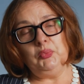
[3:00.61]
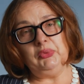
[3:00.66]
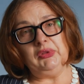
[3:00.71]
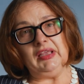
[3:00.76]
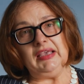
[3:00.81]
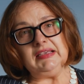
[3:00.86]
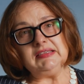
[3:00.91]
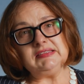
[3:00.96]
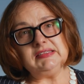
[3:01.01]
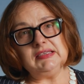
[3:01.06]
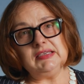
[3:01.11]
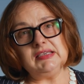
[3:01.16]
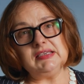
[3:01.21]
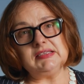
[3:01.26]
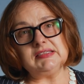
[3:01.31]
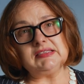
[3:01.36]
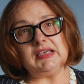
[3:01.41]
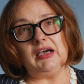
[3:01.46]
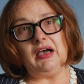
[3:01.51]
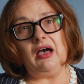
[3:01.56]

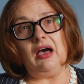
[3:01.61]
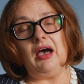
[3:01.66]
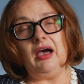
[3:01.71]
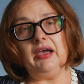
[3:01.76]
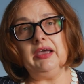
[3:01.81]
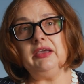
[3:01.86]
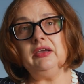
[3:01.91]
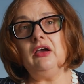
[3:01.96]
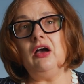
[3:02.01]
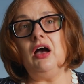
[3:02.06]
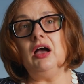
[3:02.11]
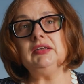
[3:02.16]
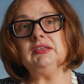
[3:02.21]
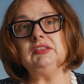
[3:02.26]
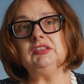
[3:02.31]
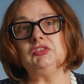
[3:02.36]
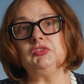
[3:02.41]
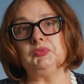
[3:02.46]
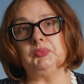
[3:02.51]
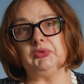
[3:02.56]
places a high
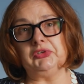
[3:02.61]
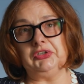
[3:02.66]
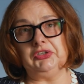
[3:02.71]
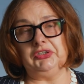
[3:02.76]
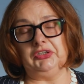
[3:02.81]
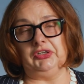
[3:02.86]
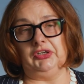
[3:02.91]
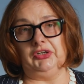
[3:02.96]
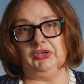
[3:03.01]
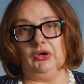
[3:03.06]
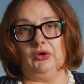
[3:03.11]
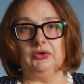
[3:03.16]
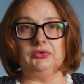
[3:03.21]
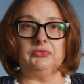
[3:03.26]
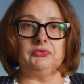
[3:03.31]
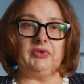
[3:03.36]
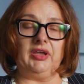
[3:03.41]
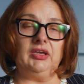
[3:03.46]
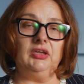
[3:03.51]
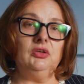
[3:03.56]
cognitive burden on
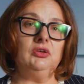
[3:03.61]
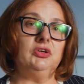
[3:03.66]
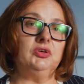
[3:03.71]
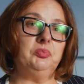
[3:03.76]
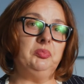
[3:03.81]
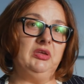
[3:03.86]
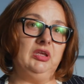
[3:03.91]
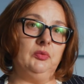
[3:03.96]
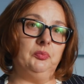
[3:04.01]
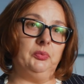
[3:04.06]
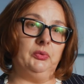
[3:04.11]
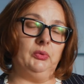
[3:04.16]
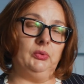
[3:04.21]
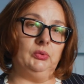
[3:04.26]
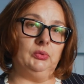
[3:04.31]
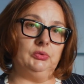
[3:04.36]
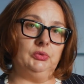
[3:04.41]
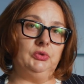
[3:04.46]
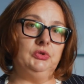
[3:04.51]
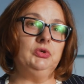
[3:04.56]
regular
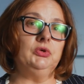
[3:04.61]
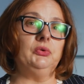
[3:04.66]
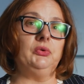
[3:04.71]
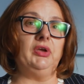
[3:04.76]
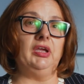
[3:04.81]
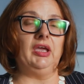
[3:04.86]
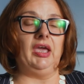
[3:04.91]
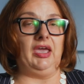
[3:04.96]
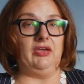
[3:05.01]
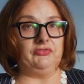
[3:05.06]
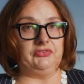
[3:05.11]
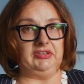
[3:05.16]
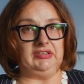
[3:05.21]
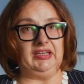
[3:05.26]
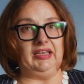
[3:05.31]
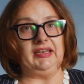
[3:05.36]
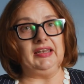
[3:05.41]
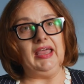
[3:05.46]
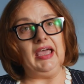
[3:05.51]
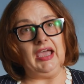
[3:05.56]
people during
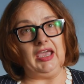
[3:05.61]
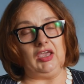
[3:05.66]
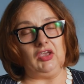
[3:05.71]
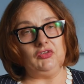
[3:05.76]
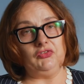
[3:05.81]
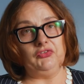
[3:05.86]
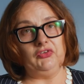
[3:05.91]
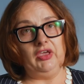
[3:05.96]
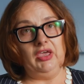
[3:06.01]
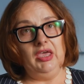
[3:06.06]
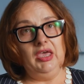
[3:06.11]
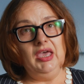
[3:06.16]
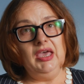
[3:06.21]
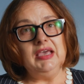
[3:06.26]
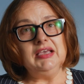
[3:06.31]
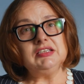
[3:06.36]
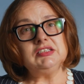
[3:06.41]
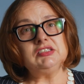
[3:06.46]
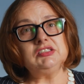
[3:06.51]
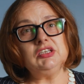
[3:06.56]
everyday life.
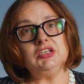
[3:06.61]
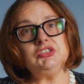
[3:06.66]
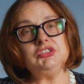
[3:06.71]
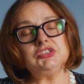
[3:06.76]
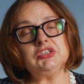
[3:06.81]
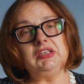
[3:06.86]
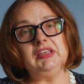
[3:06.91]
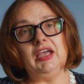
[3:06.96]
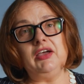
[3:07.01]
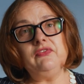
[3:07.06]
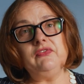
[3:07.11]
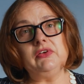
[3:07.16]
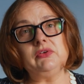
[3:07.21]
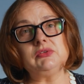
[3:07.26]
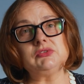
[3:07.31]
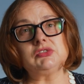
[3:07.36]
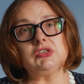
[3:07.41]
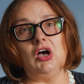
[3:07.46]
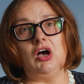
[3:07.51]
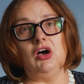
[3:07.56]
Such
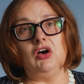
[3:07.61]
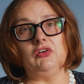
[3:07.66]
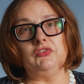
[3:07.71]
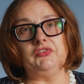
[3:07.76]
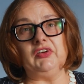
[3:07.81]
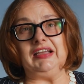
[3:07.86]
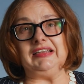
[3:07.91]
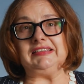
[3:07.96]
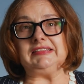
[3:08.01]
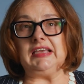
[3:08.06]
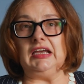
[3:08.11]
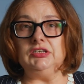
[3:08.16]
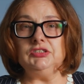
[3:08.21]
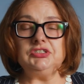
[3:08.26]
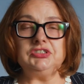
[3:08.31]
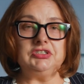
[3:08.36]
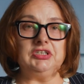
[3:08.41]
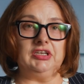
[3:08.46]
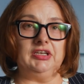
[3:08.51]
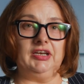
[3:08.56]
levels of
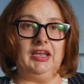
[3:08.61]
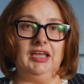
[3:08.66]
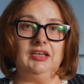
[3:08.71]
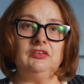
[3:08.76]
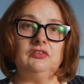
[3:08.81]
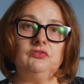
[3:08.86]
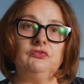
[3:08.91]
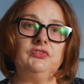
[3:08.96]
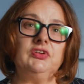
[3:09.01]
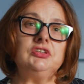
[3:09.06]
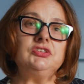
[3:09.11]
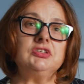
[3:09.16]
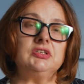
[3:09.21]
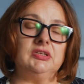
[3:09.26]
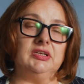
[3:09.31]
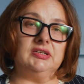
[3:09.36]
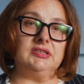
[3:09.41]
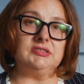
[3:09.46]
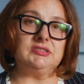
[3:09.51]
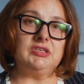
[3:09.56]
attention and
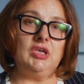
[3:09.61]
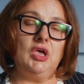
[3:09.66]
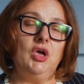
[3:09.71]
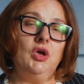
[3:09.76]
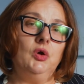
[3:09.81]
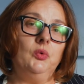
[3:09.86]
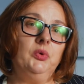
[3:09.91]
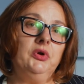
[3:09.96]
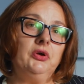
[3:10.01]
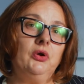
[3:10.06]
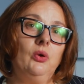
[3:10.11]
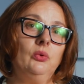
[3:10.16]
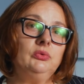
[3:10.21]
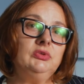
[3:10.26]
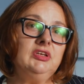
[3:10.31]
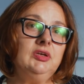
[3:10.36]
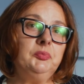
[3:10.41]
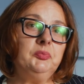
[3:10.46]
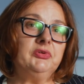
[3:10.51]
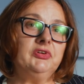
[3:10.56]
vigilance were
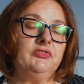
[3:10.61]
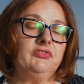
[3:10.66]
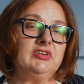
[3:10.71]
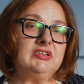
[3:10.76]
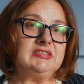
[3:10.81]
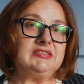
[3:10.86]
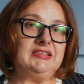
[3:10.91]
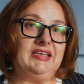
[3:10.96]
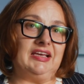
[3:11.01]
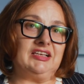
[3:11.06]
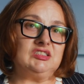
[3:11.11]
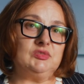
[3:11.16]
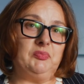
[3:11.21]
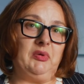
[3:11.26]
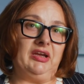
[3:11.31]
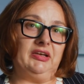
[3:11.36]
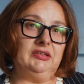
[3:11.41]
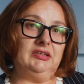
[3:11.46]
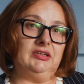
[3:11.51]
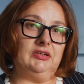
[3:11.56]
only previously
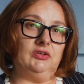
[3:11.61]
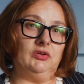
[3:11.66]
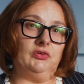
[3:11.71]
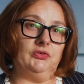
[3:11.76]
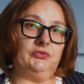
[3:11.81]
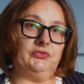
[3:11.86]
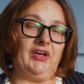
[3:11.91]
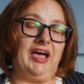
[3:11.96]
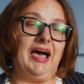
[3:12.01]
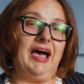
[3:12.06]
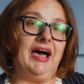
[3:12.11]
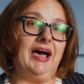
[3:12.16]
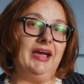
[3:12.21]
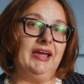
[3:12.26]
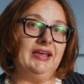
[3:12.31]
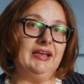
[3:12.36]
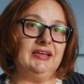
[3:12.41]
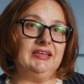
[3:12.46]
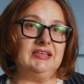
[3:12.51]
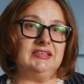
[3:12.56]
expected of
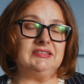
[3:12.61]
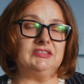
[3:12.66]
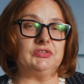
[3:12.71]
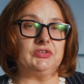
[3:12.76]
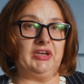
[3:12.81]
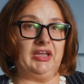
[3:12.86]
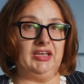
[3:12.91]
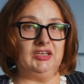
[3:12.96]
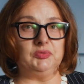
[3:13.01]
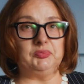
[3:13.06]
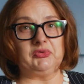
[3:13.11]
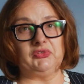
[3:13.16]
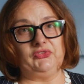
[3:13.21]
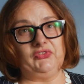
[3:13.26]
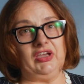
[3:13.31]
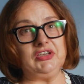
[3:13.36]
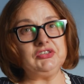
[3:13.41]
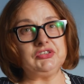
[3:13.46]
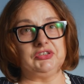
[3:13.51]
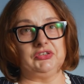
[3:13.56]
highly trained
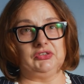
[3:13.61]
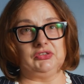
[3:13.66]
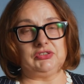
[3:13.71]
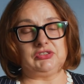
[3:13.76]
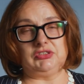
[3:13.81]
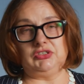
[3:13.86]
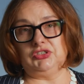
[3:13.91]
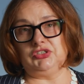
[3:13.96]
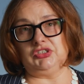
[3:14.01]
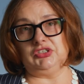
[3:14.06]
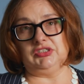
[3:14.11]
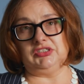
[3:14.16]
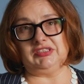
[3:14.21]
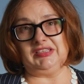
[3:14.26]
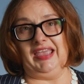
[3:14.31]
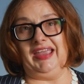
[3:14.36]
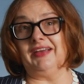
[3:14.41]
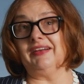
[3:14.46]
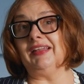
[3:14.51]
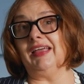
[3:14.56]
professionals, such as
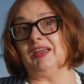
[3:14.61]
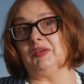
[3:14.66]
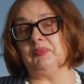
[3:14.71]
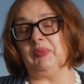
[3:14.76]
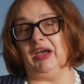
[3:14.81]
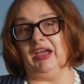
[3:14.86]
airline